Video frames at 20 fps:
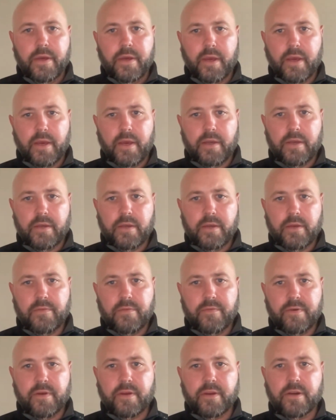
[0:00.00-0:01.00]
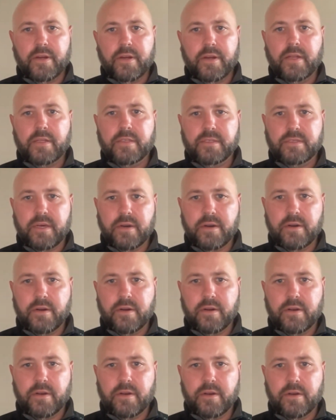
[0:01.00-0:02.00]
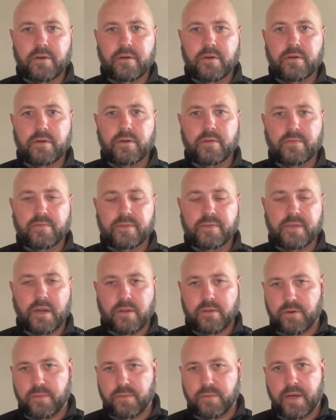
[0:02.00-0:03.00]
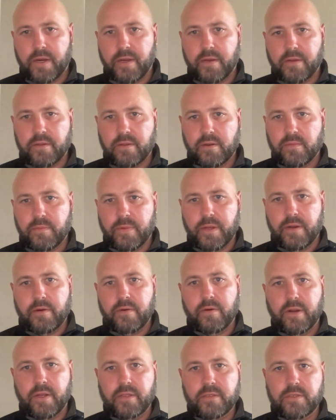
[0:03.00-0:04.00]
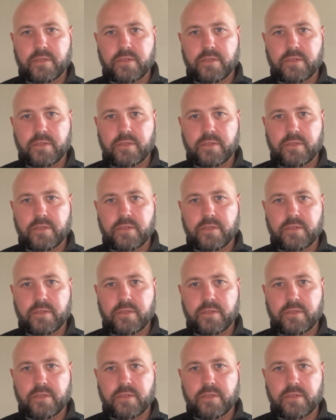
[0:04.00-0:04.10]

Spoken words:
and you feel like you're kind of centered and you've settled your mind a little bit, right?